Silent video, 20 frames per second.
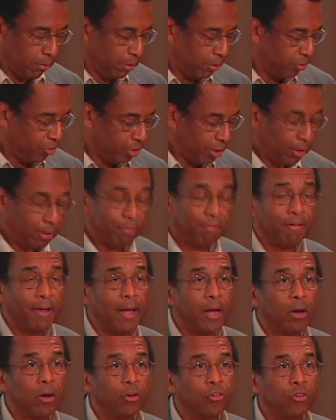Senate
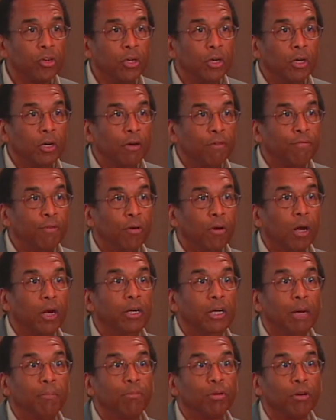affairs for a
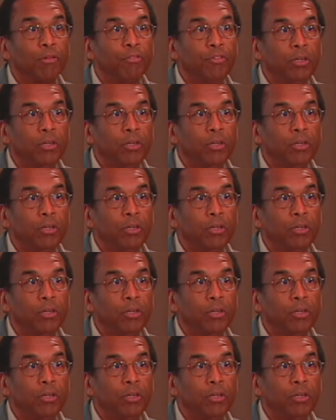number of